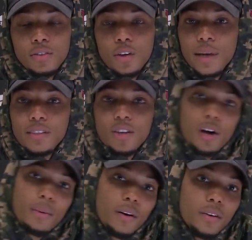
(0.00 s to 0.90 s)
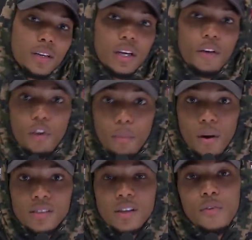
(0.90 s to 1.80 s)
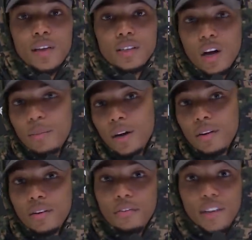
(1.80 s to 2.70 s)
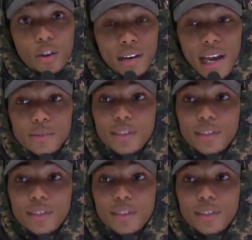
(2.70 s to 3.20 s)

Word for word: You know, we can talk about football stuff. We can talk about video games.